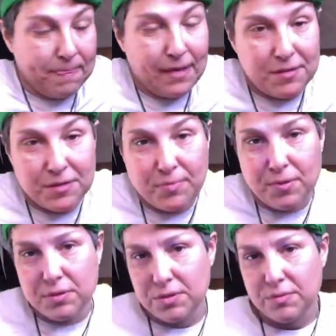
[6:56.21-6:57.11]
that is the
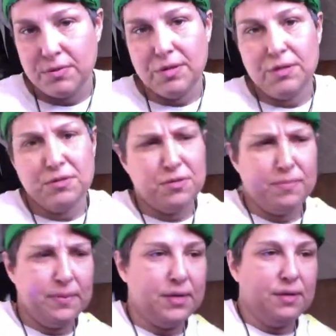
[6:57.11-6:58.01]
person who I used to
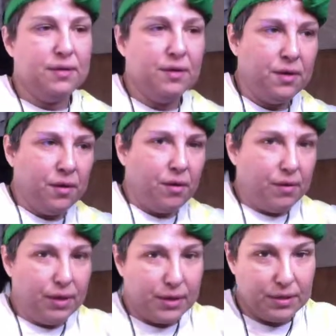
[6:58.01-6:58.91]
be, and all
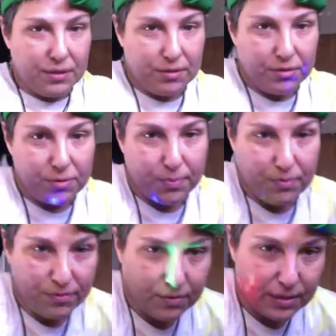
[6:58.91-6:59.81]
I can do is
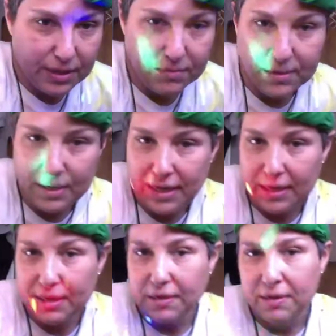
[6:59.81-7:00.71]
prove who I am today and,